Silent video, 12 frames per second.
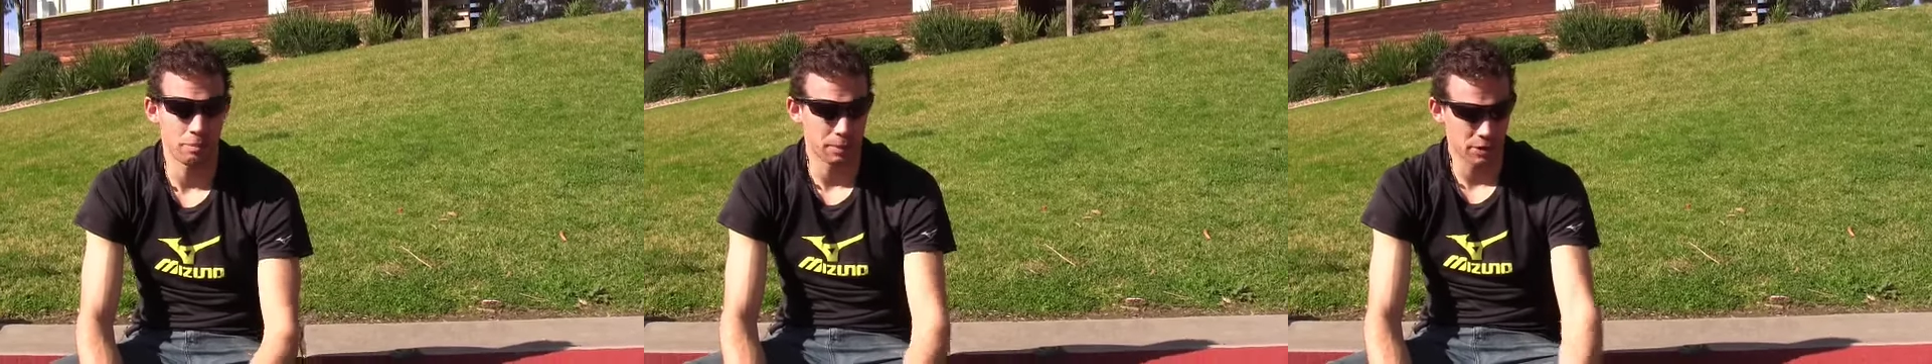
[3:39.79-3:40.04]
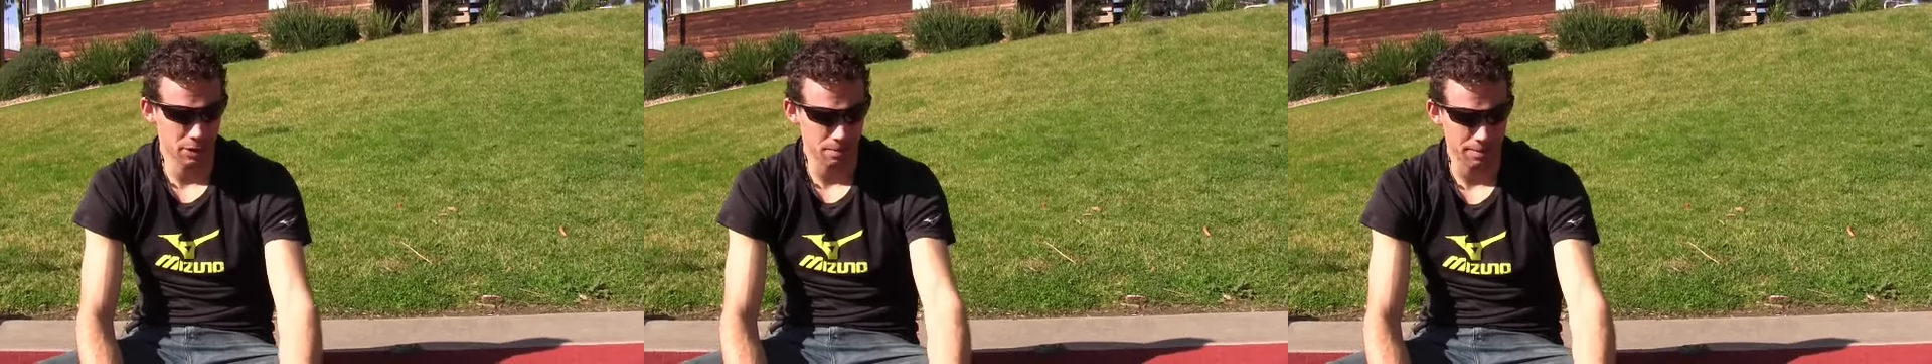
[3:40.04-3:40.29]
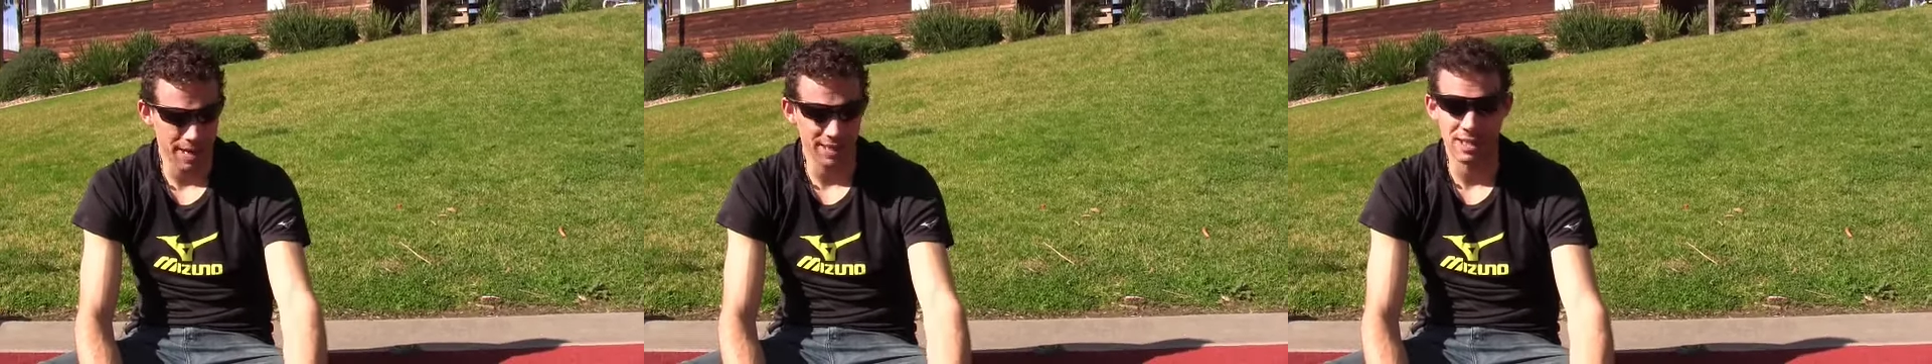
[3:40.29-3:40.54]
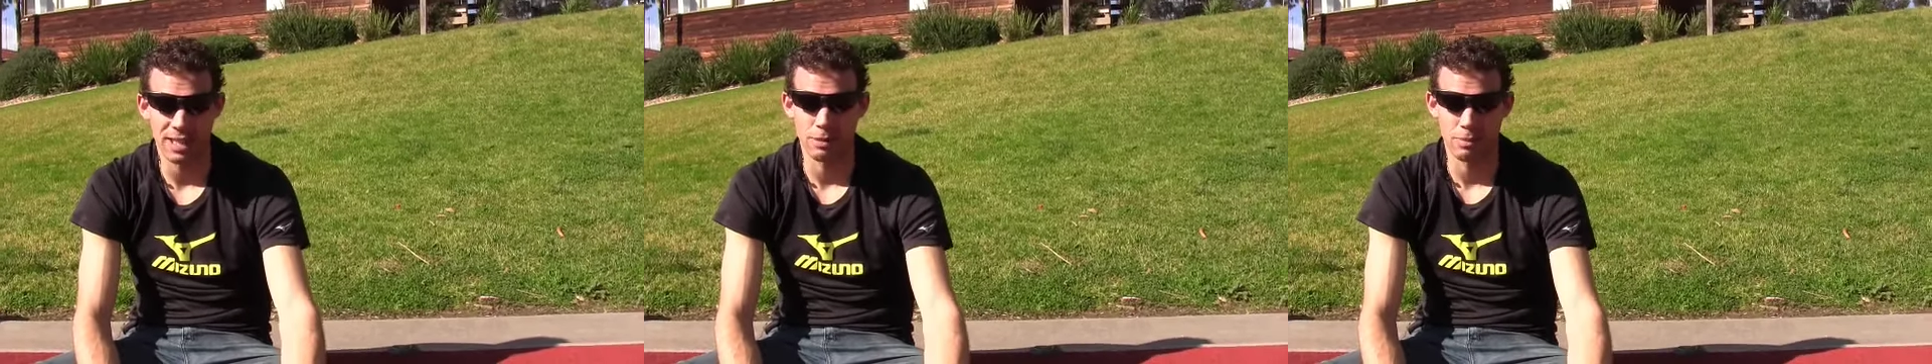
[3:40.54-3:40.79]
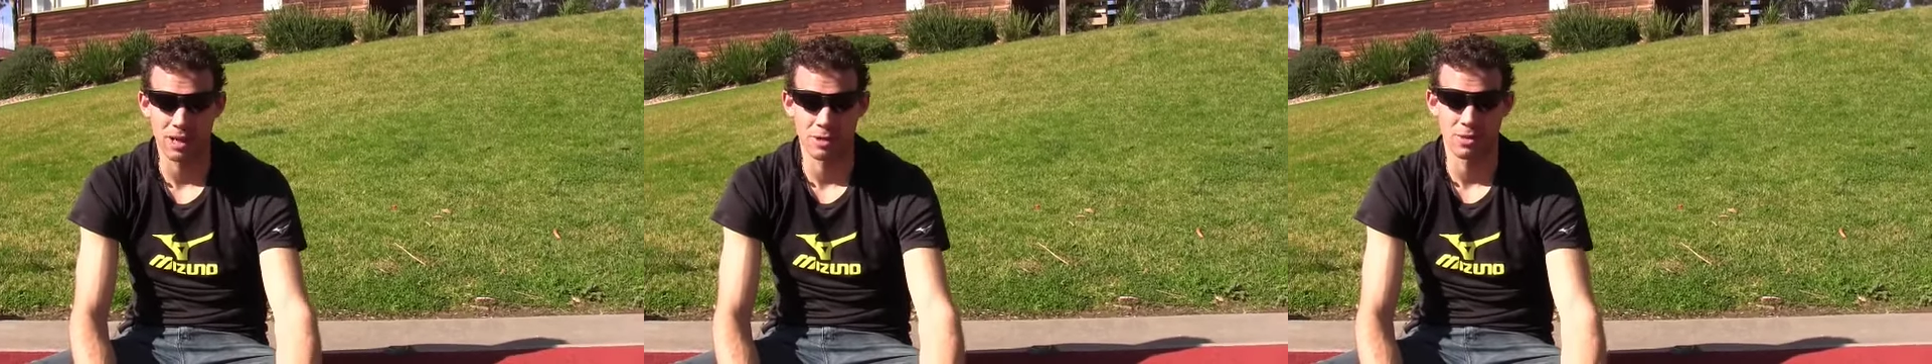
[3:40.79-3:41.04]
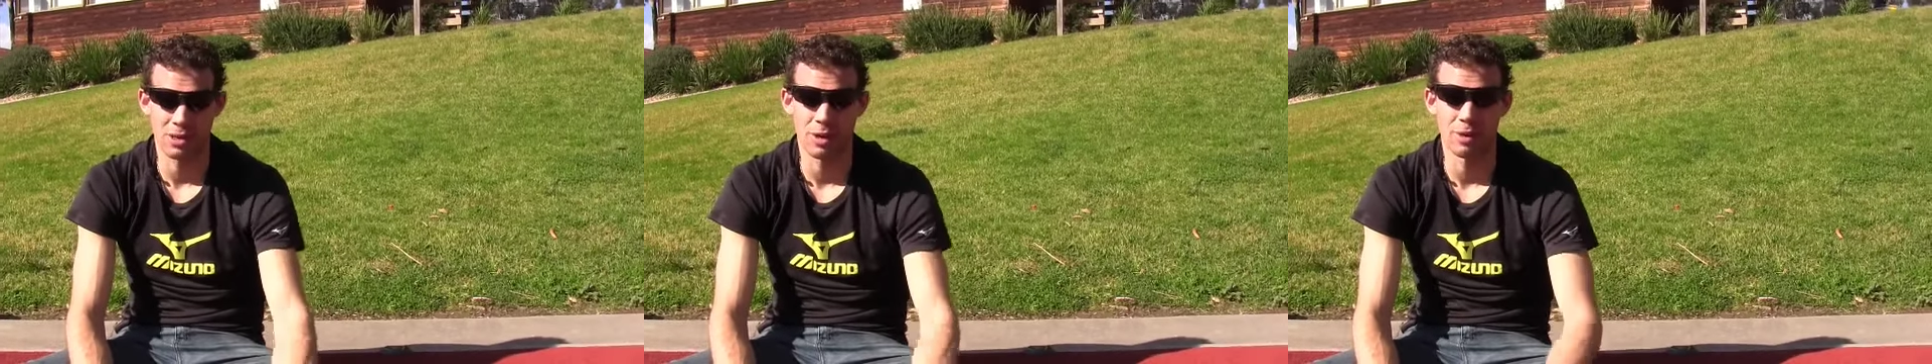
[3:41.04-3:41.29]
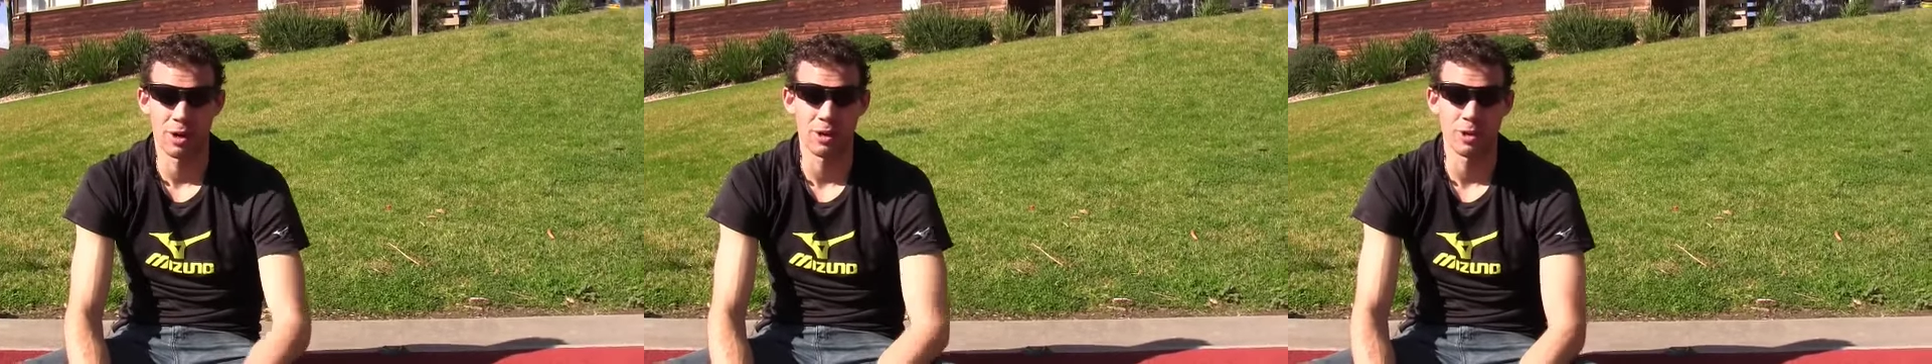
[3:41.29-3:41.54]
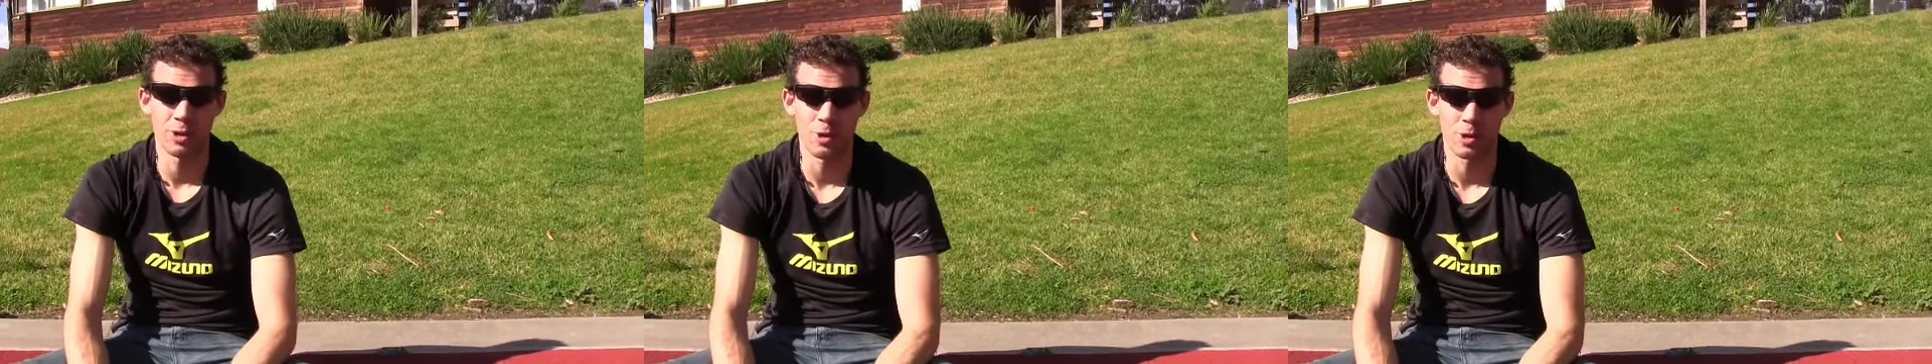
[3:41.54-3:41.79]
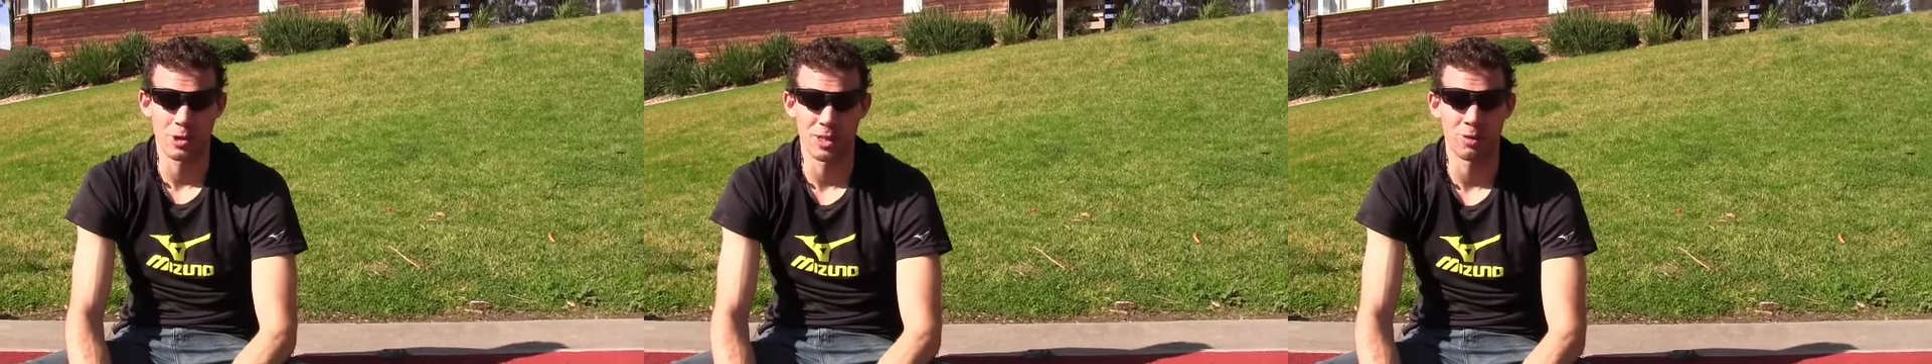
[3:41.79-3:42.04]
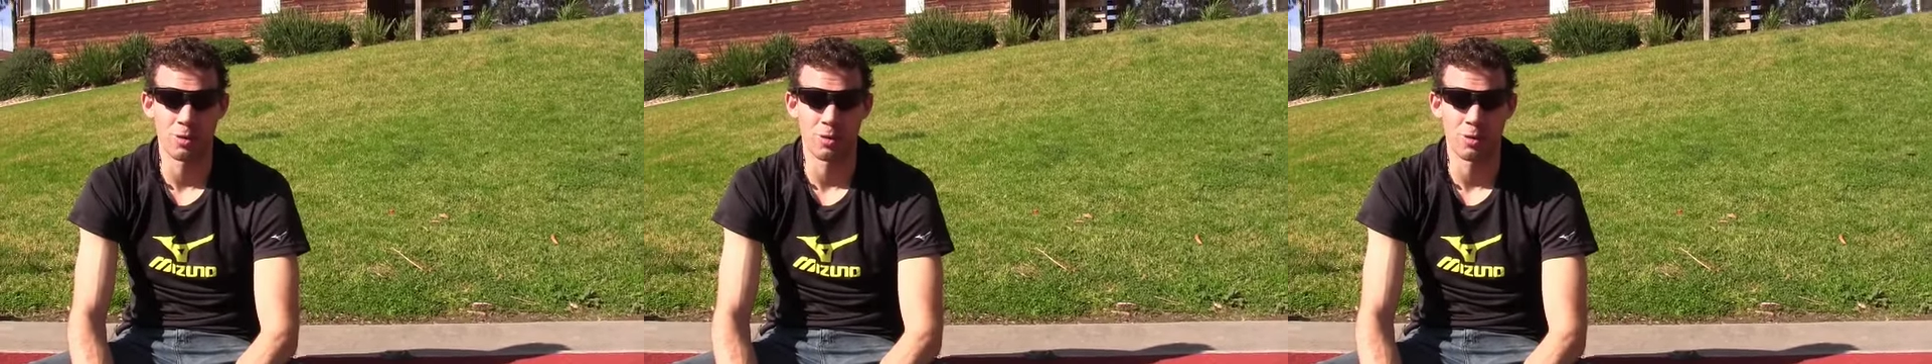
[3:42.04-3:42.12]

because it makes these muscles that we don't usually